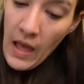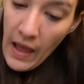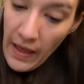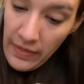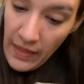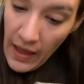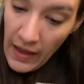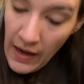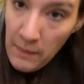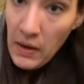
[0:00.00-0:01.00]
And
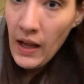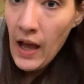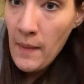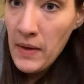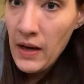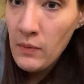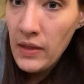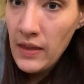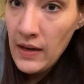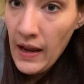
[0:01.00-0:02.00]
then I'm going to come in with
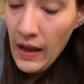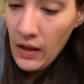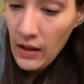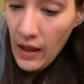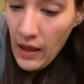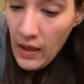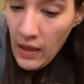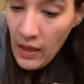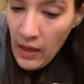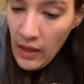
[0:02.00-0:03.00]
the nail
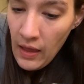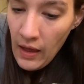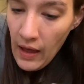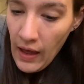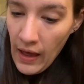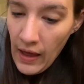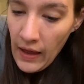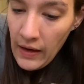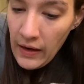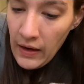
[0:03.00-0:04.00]

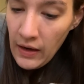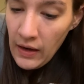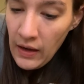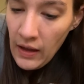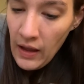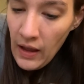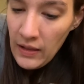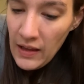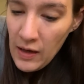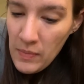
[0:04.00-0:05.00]
on a
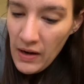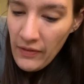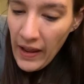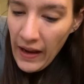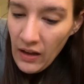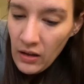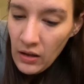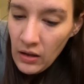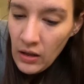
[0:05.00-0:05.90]
little bit of an angle